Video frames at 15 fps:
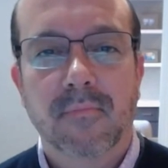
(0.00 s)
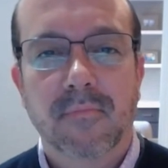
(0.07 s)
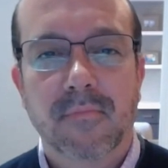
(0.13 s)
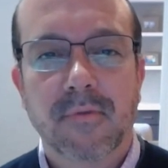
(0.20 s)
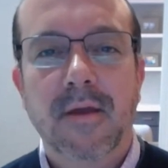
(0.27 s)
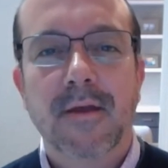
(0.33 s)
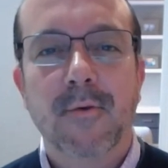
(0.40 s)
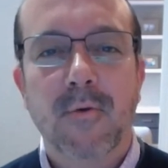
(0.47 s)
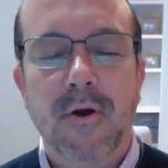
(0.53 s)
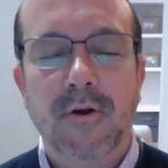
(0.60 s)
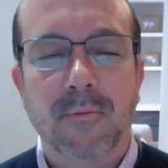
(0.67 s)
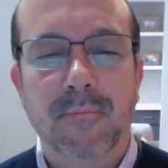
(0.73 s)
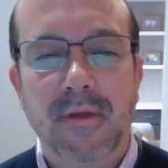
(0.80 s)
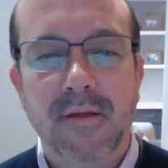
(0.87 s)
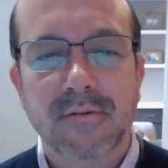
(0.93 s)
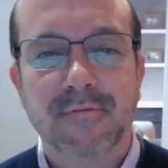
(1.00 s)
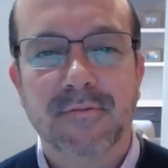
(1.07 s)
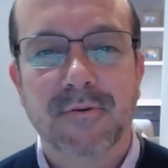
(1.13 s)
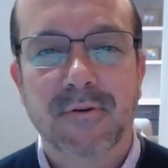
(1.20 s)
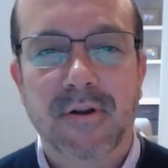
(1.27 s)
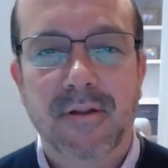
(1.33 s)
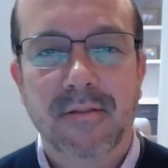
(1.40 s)
Yeah, you're welcome. Thanks
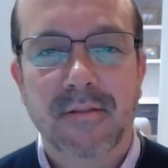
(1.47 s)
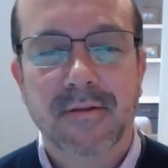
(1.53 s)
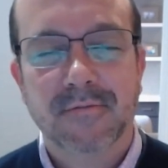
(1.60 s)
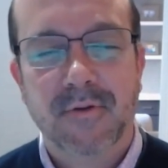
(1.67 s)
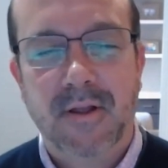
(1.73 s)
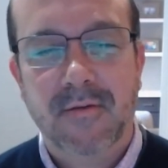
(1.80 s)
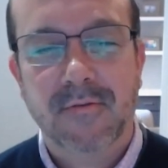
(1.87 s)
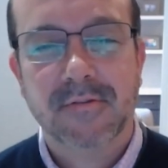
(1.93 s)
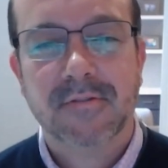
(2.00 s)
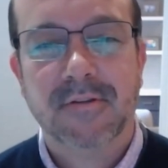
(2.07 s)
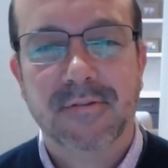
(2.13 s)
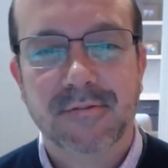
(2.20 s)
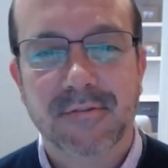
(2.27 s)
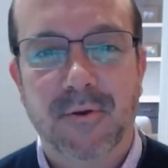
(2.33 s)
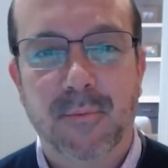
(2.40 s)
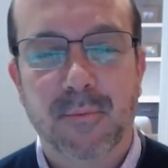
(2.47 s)
for having us on the show.